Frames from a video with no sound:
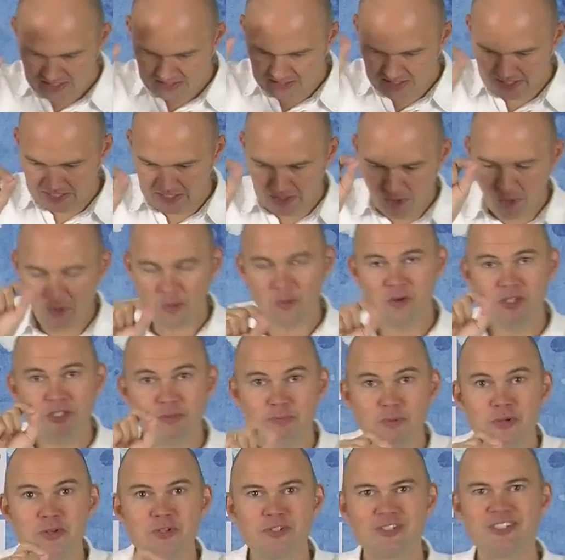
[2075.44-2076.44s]
Then the Holy
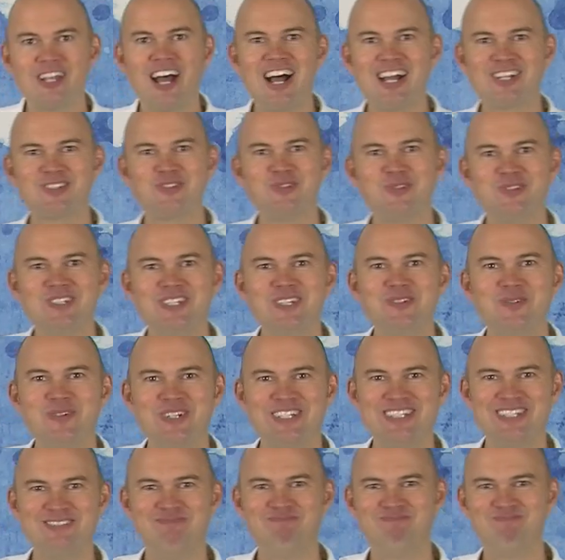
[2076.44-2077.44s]
Spirit started to deal
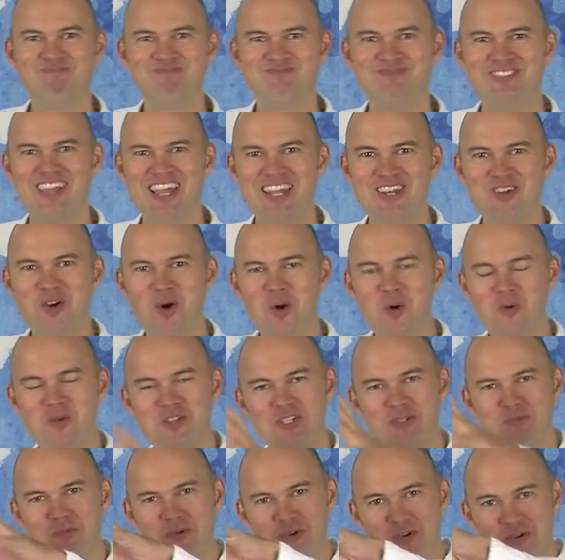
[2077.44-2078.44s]
with them. And the
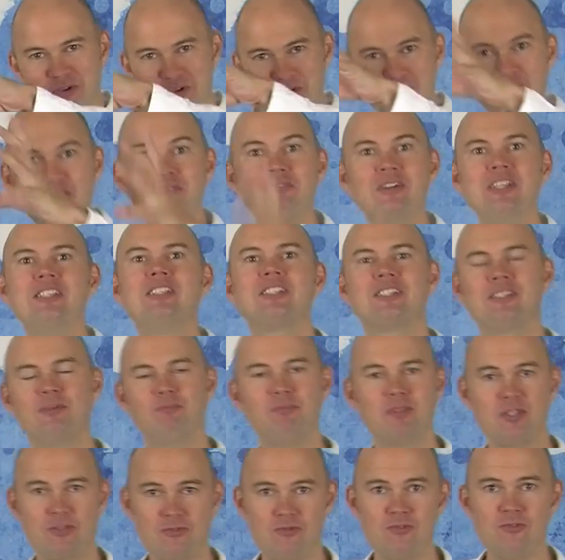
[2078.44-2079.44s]
Holy Spirit convinced
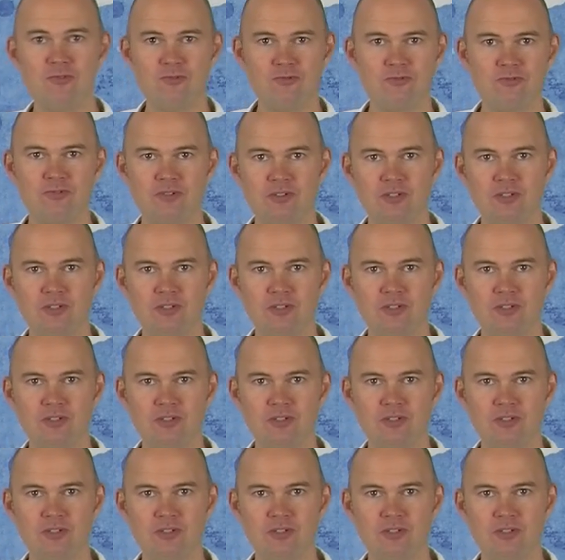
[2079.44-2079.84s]
them the truth.